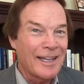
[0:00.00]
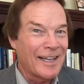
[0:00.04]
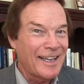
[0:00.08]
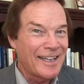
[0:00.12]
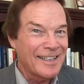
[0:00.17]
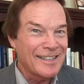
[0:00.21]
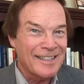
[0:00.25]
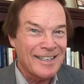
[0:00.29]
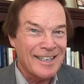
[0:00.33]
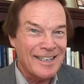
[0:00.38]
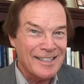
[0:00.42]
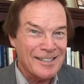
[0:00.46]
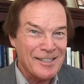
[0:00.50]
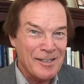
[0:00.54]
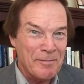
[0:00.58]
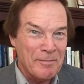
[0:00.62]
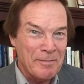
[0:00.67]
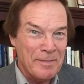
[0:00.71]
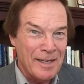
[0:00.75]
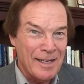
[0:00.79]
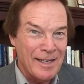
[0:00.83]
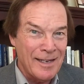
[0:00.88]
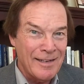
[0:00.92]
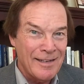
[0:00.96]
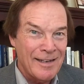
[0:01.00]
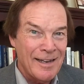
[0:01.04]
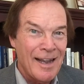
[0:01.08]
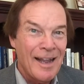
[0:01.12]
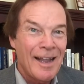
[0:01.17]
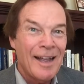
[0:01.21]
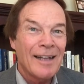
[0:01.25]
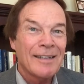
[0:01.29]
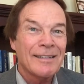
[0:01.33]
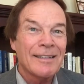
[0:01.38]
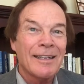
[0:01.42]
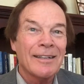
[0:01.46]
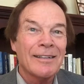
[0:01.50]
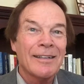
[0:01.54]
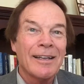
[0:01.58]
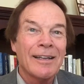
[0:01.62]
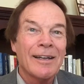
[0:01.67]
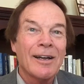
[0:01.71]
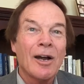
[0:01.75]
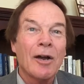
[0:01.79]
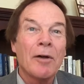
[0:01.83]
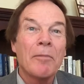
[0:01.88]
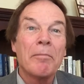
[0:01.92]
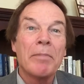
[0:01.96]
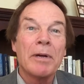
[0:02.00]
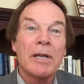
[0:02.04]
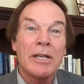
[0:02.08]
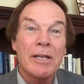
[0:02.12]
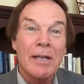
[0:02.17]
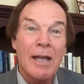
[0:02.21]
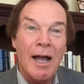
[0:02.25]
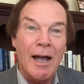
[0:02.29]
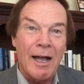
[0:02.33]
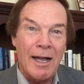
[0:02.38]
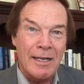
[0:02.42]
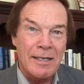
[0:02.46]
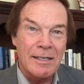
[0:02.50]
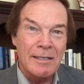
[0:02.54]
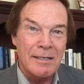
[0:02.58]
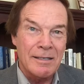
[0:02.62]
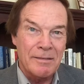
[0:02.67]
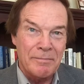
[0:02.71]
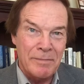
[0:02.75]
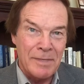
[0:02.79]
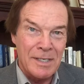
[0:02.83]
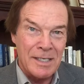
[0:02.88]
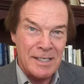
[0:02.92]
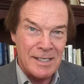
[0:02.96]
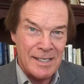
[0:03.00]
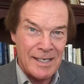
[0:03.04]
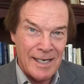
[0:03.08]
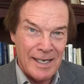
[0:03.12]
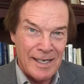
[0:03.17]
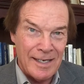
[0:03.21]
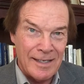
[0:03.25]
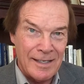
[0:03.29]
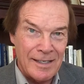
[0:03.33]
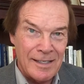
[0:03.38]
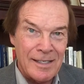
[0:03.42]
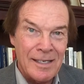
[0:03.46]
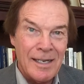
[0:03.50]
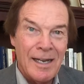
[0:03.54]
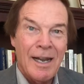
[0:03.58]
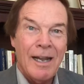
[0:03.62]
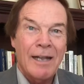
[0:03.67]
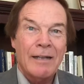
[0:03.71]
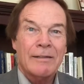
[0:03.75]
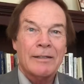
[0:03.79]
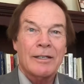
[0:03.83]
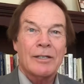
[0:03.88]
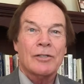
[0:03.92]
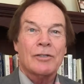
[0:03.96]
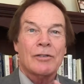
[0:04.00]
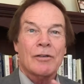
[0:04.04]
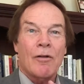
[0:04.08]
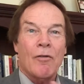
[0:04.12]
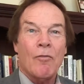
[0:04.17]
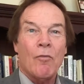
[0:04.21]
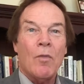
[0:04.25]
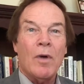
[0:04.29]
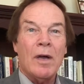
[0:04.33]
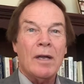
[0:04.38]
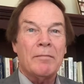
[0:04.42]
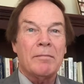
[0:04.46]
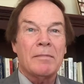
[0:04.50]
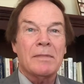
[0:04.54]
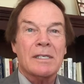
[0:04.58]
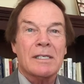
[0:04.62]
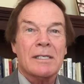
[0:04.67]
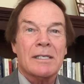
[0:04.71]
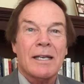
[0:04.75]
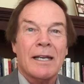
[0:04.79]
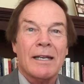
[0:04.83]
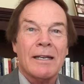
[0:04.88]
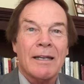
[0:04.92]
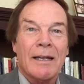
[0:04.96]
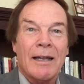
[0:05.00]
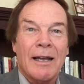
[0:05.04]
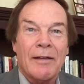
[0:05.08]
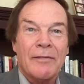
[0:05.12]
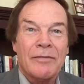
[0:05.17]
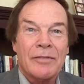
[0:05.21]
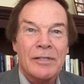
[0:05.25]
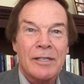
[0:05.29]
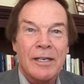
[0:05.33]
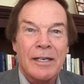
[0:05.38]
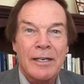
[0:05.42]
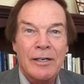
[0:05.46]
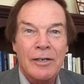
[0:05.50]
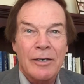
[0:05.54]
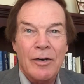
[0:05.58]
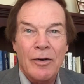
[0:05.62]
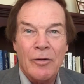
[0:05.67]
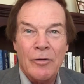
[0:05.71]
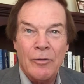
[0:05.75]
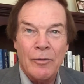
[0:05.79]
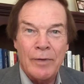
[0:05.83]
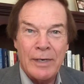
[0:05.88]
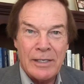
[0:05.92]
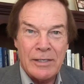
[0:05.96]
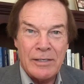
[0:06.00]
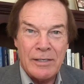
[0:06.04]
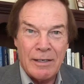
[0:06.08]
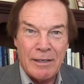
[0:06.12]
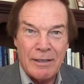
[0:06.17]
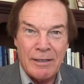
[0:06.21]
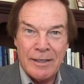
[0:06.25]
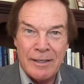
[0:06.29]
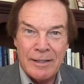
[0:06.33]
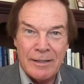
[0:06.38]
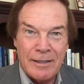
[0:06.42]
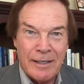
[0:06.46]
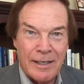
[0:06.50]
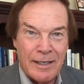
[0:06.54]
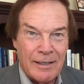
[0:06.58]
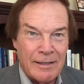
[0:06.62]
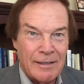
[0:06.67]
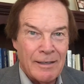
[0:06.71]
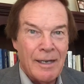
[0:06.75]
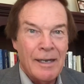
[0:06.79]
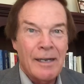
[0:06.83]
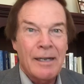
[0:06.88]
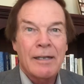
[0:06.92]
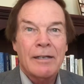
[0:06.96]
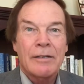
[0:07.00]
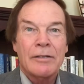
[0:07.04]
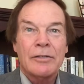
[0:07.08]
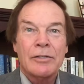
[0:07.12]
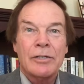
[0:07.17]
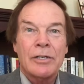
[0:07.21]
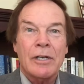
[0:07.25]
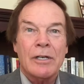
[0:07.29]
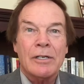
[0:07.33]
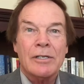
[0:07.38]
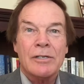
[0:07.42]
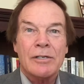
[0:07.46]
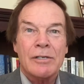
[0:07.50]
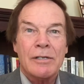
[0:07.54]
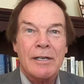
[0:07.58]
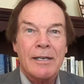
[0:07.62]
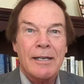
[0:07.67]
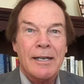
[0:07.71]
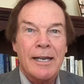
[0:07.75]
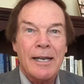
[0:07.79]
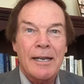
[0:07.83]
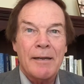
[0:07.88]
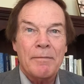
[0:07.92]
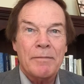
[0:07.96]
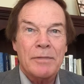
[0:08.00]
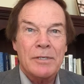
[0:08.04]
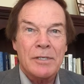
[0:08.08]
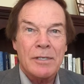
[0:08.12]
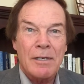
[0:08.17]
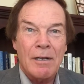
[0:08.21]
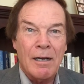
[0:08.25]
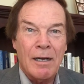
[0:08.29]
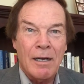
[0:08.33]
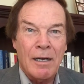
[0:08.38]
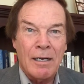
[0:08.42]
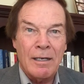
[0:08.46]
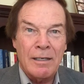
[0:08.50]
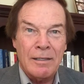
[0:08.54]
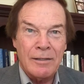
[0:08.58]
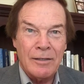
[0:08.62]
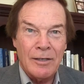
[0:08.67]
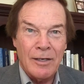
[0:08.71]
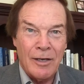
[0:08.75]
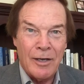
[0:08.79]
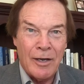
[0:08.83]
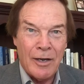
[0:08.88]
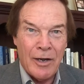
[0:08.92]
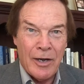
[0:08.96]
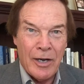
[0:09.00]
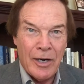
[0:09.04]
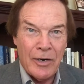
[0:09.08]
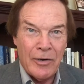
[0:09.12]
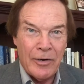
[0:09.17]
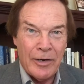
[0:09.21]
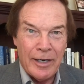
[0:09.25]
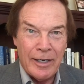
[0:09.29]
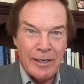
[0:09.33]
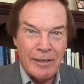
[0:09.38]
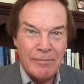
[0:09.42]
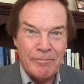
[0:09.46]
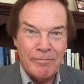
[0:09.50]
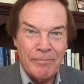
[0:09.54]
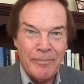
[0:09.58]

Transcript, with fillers: that doesn't mean that they are beyond mistakes. There's one mistake I've seen recently that just keeps on occurring